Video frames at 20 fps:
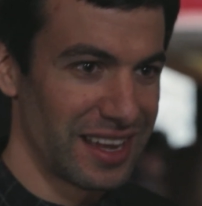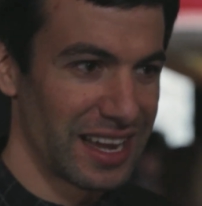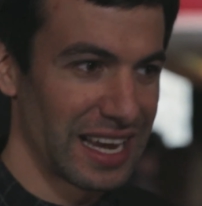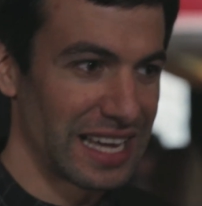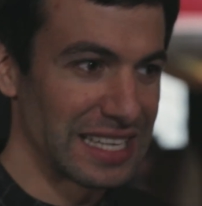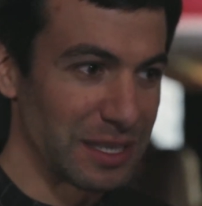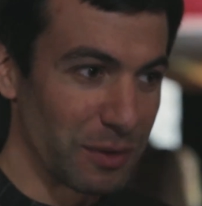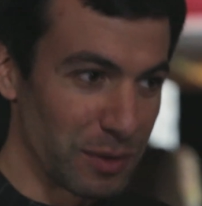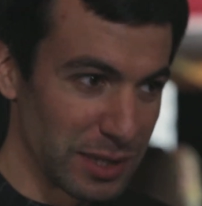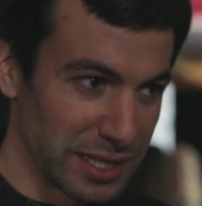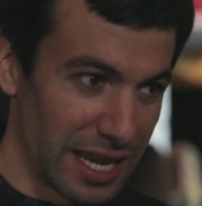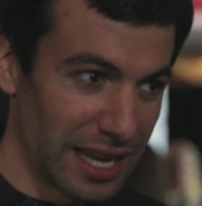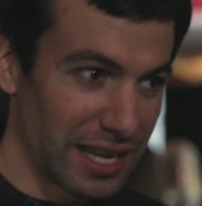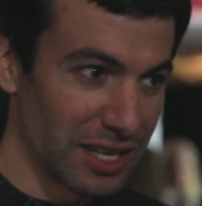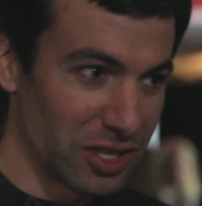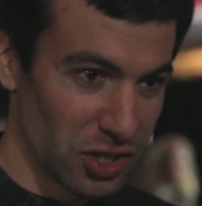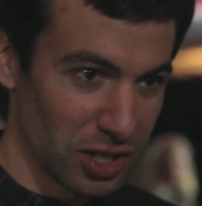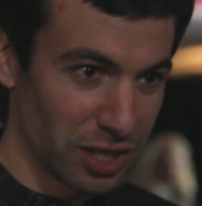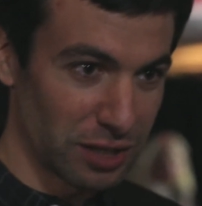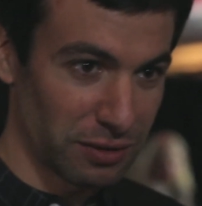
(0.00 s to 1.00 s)
Because it was like
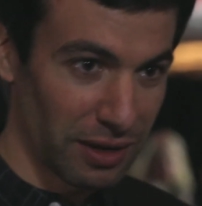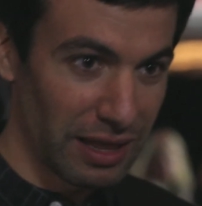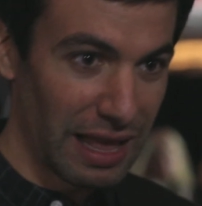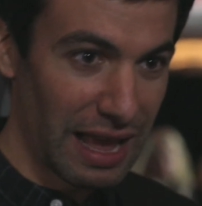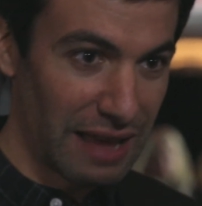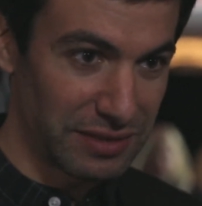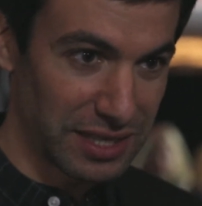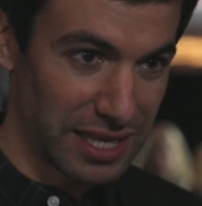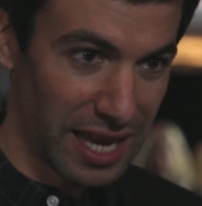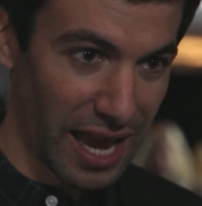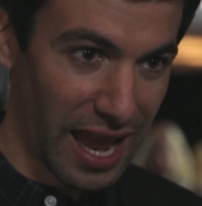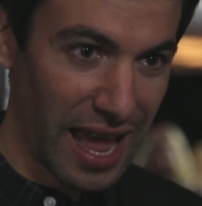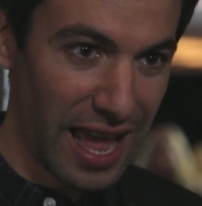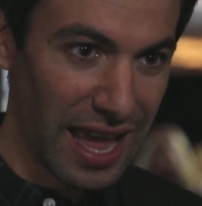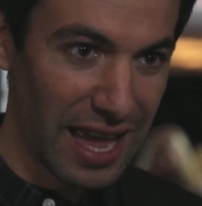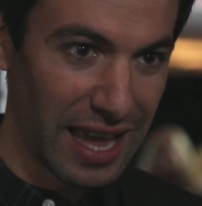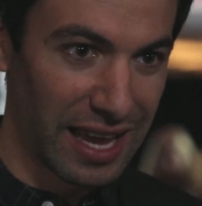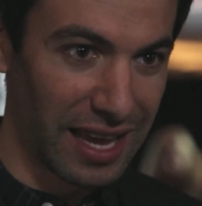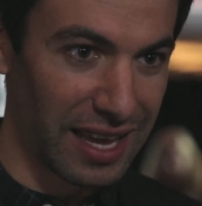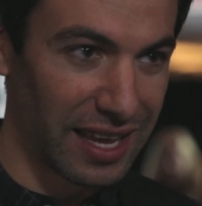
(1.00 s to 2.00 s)
a Just for Laughs
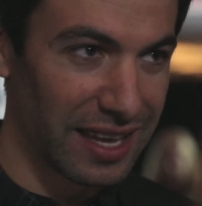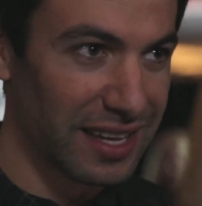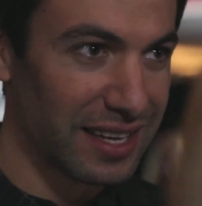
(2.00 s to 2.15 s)
gag,